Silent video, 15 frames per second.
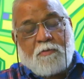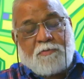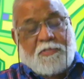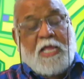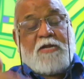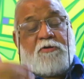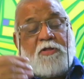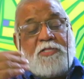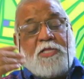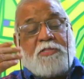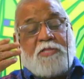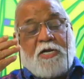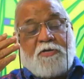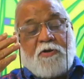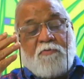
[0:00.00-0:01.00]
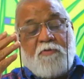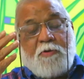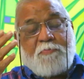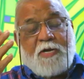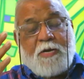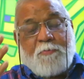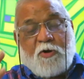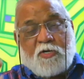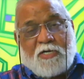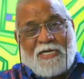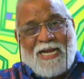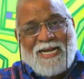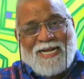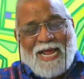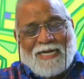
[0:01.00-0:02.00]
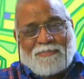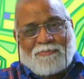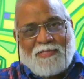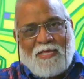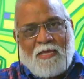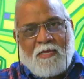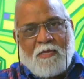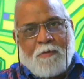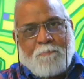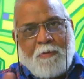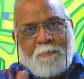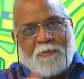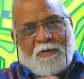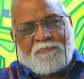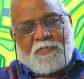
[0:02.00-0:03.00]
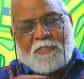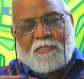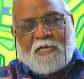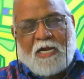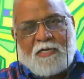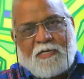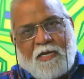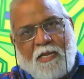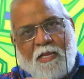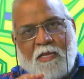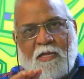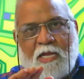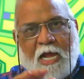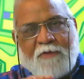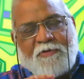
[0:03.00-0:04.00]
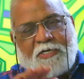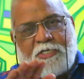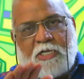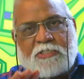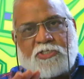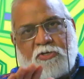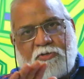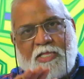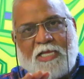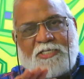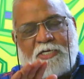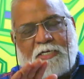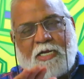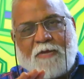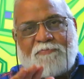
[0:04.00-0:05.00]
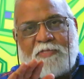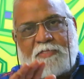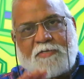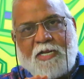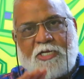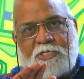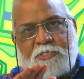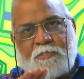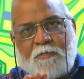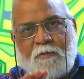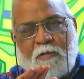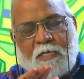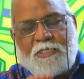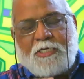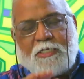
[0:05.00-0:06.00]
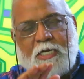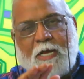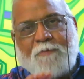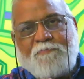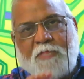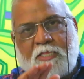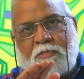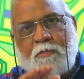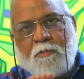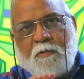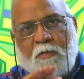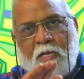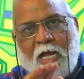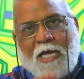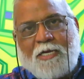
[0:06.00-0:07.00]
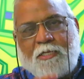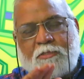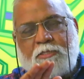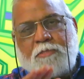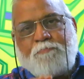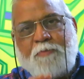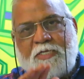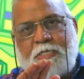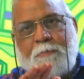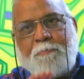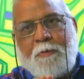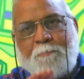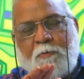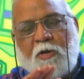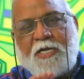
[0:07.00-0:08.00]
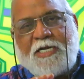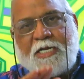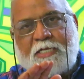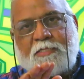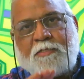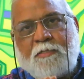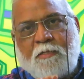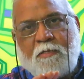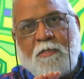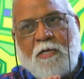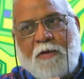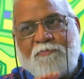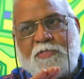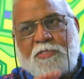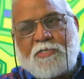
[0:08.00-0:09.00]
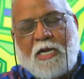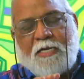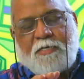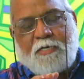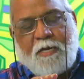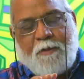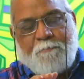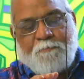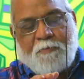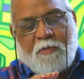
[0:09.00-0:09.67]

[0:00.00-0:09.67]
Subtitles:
Then, they said, we'll bring about an NRC. People of this country have understood the agenda of this nation, agenda of this RSS, BJP politics of this country.